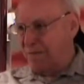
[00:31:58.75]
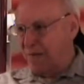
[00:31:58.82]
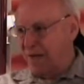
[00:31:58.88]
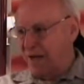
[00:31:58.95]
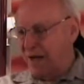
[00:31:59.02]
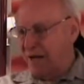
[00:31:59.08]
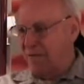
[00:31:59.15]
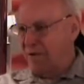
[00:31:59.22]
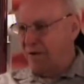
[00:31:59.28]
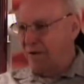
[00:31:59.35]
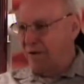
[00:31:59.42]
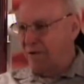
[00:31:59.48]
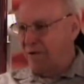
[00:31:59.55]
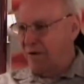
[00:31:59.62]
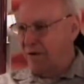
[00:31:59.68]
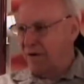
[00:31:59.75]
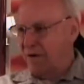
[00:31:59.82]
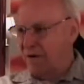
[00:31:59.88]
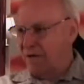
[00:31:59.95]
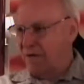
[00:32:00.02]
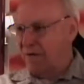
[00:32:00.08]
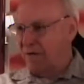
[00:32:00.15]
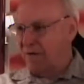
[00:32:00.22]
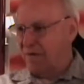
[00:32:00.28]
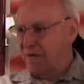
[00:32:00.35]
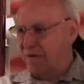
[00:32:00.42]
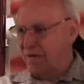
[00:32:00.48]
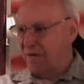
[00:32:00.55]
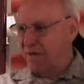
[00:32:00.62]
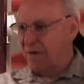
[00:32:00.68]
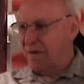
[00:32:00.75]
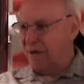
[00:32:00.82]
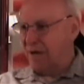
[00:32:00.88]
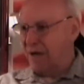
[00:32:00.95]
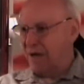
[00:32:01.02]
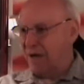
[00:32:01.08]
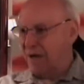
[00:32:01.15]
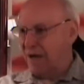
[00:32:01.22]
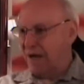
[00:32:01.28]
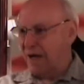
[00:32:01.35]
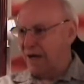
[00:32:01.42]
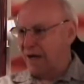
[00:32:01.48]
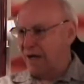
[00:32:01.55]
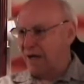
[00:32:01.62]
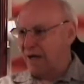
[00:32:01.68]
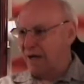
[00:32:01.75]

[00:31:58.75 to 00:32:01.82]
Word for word: When I went over I had